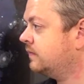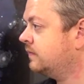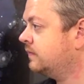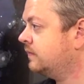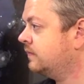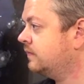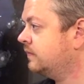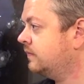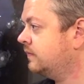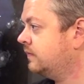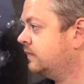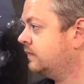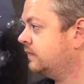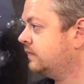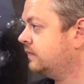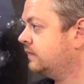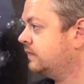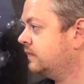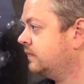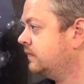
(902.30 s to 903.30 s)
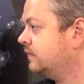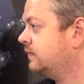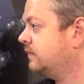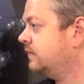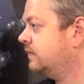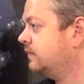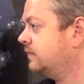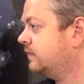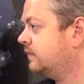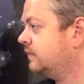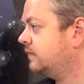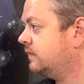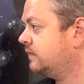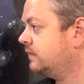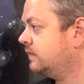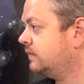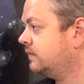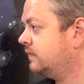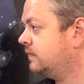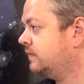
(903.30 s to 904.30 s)

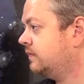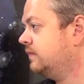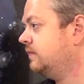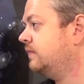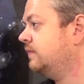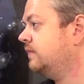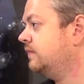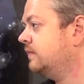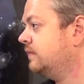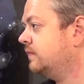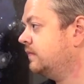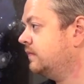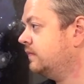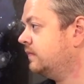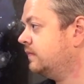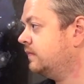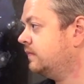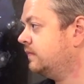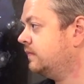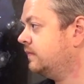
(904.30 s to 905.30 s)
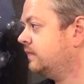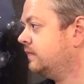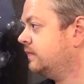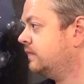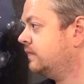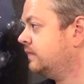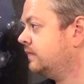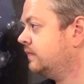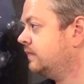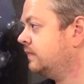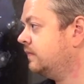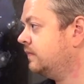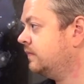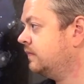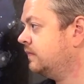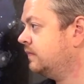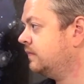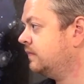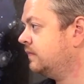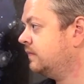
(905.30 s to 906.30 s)

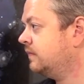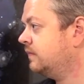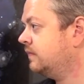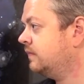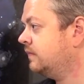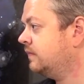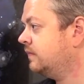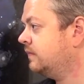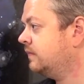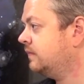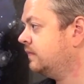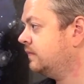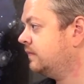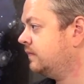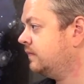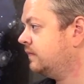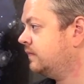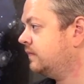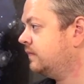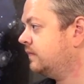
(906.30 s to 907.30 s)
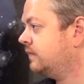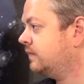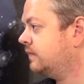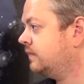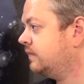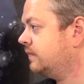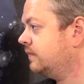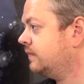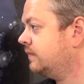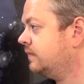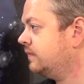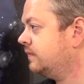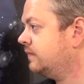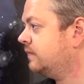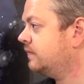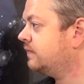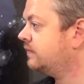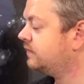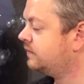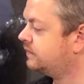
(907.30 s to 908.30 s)

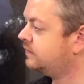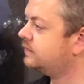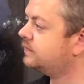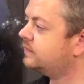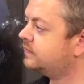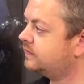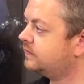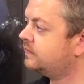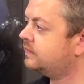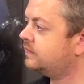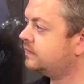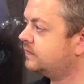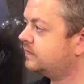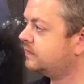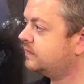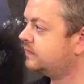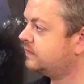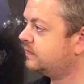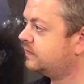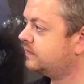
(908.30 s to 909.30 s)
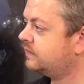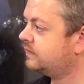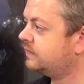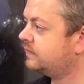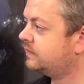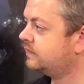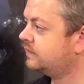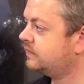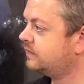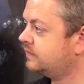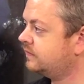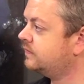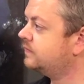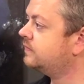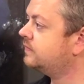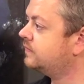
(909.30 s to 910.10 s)
No words are spoken by the person on screen.